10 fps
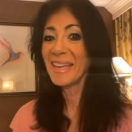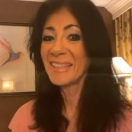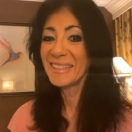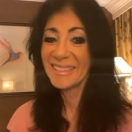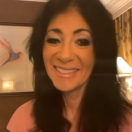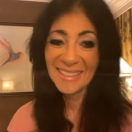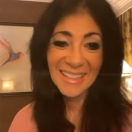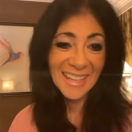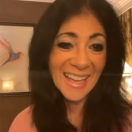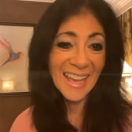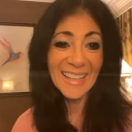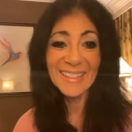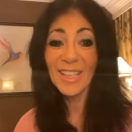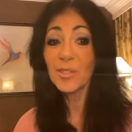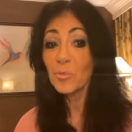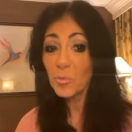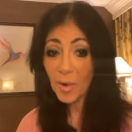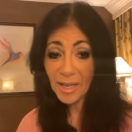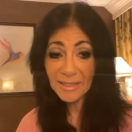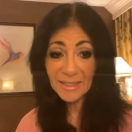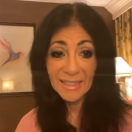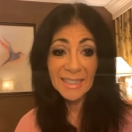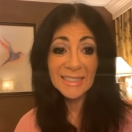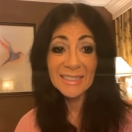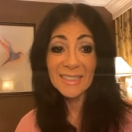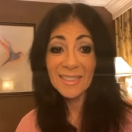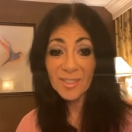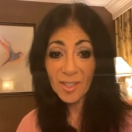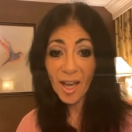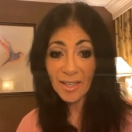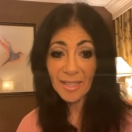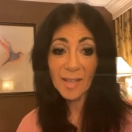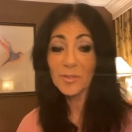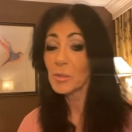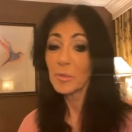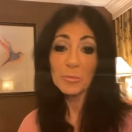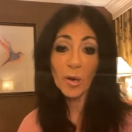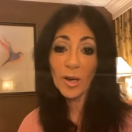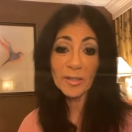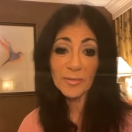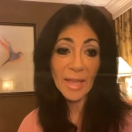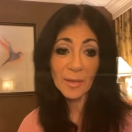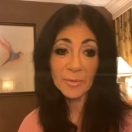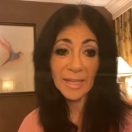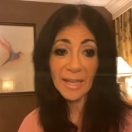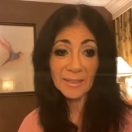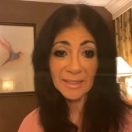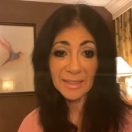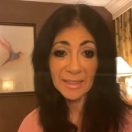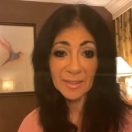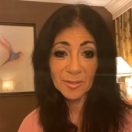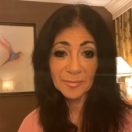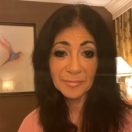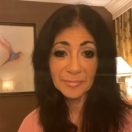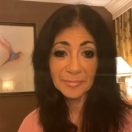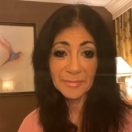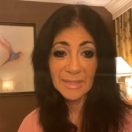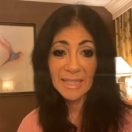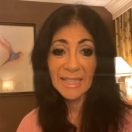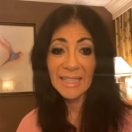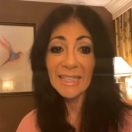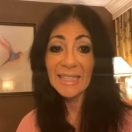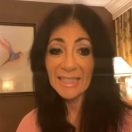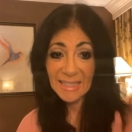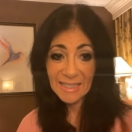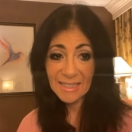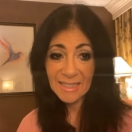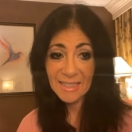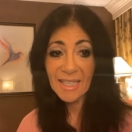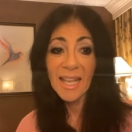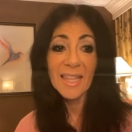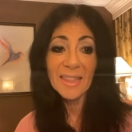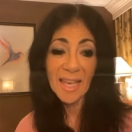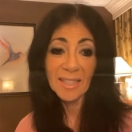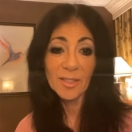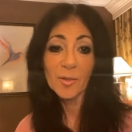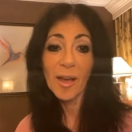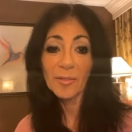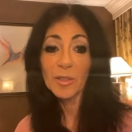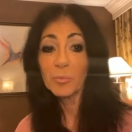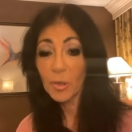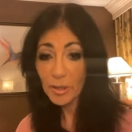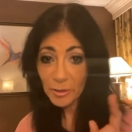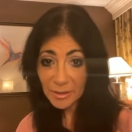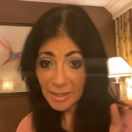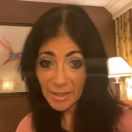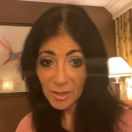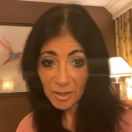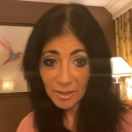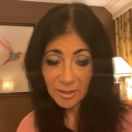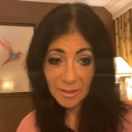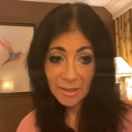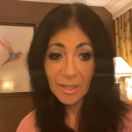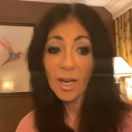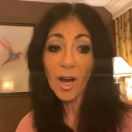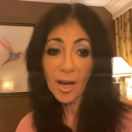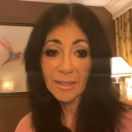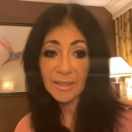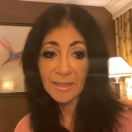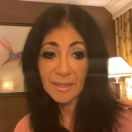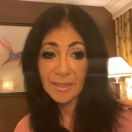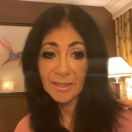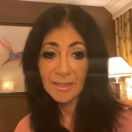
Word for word: and, and that one does not have to be part of that reality? It is, then you have to put your attention on it